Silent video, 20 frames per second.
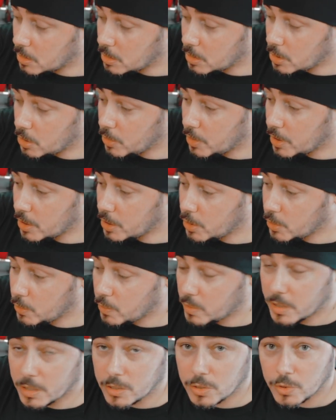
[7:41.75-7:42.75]
You can
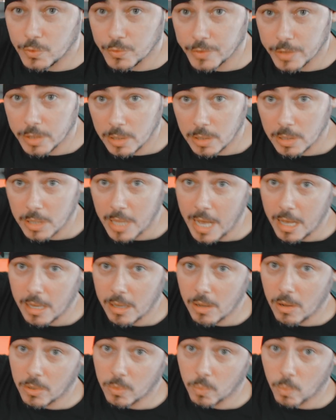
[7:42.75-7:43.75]
do this drill
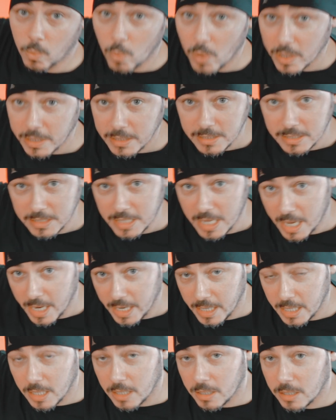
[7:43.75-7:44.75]
on one
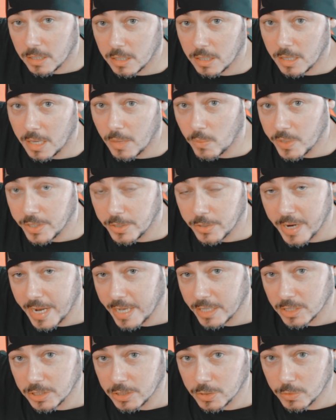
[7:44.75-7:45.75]
side when you're
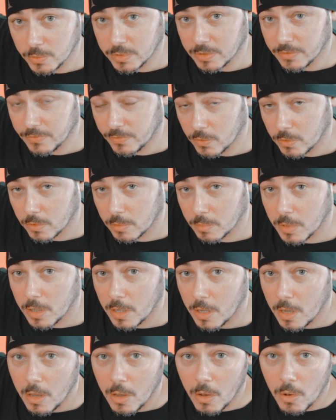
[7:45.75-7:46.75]
actually doing the form,
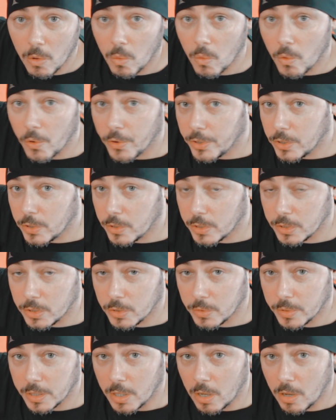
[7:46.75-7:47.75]
or you can
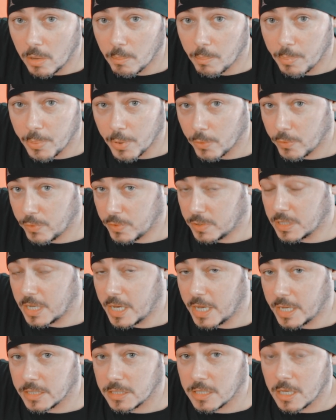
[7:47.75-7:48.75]
do it on both
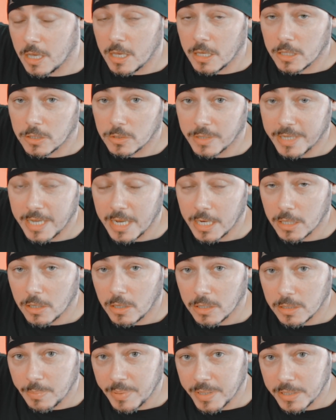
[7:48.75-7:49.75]
sides. So again, it
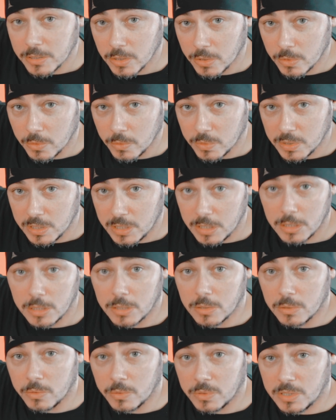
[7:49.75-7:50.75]
all depends on who
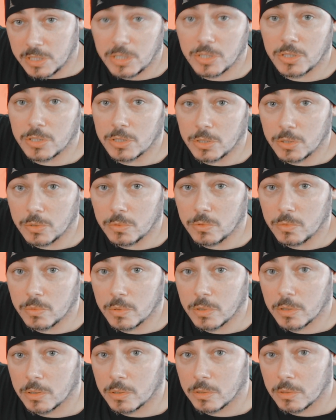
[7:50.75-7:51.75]
teaches you
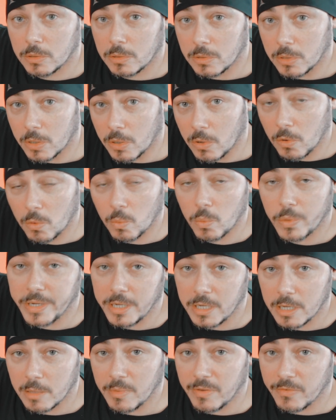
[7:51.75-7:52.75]
the whole
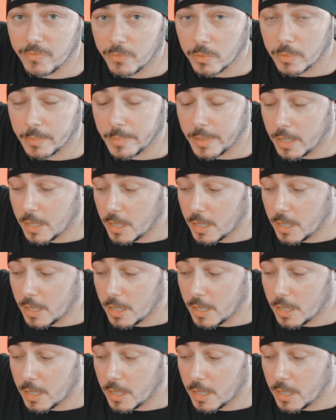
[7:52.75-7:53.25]
wooden dummy form.